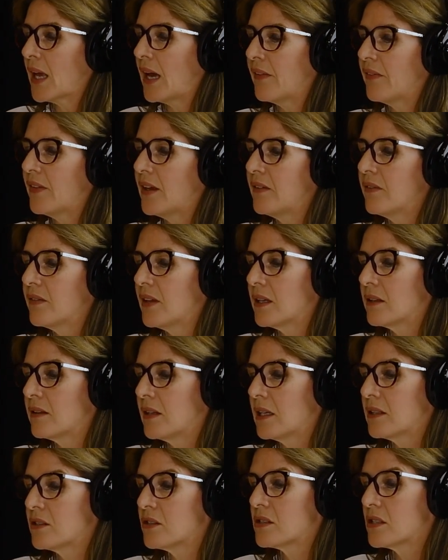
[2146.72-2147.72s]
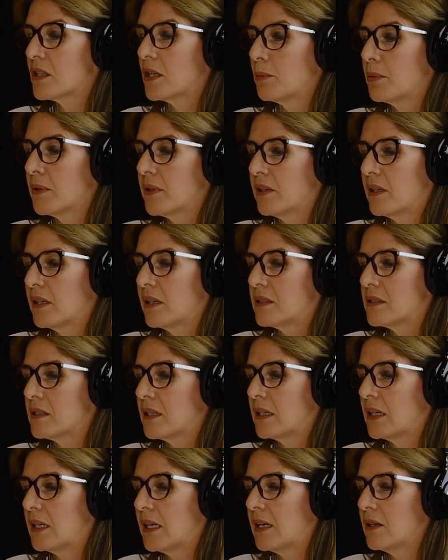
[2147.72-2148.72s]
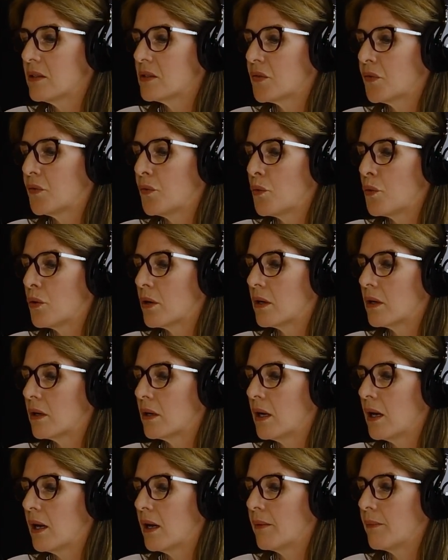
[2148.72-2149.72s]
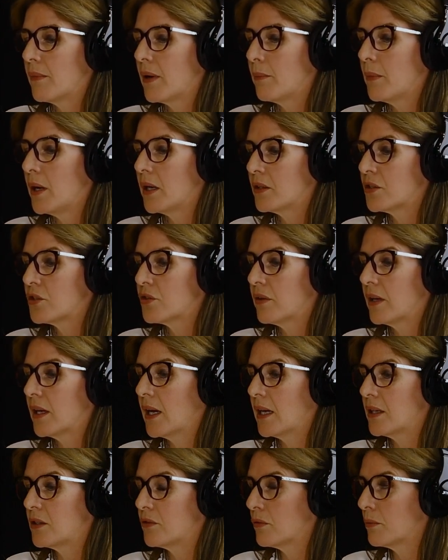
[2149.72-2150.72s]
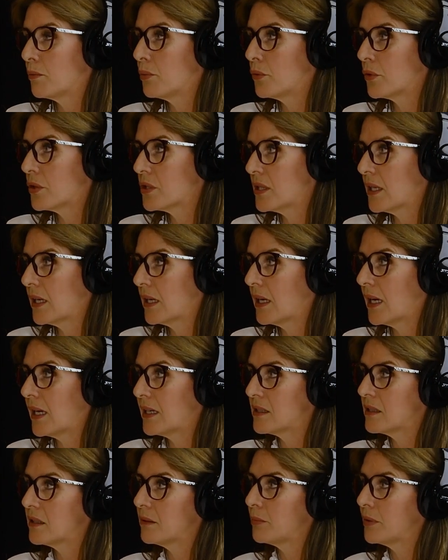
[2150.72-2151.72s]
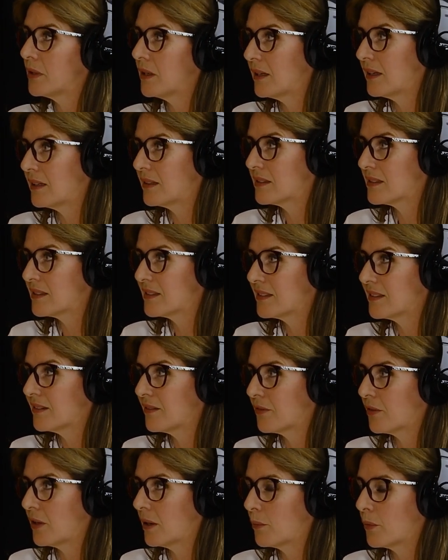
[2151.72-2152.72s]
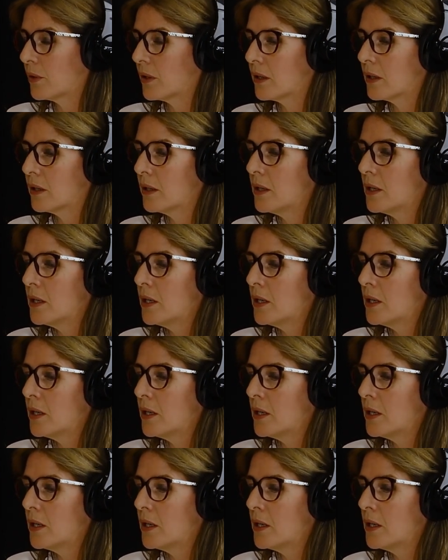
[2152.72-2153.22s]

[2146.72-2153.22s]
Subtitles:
And then that does a couple of things. It allows for a monitoring and a reporting and a compliance framework.